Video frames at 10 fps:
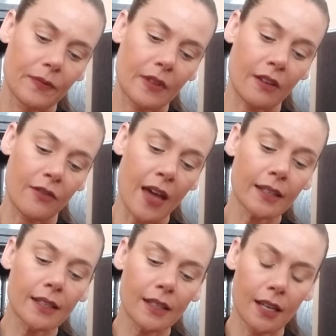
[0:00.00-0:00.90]

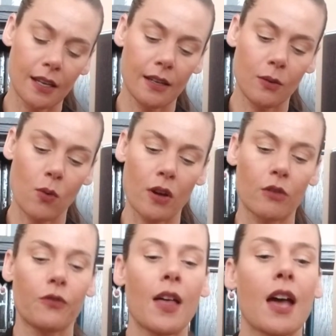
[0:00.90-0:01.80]
Avette Water
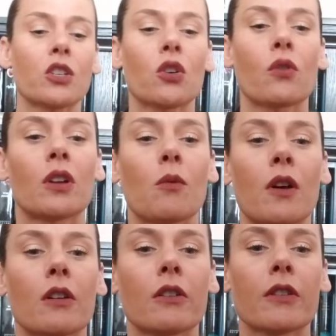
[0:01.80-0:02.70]
Flash Coconut
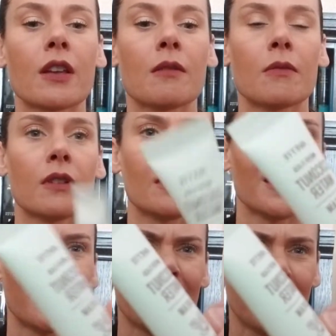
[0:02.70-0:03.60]
Water Cream. Just
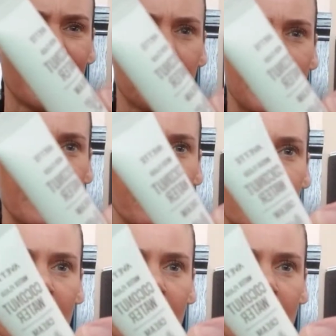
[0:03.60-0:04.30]
a little itty bitty cream.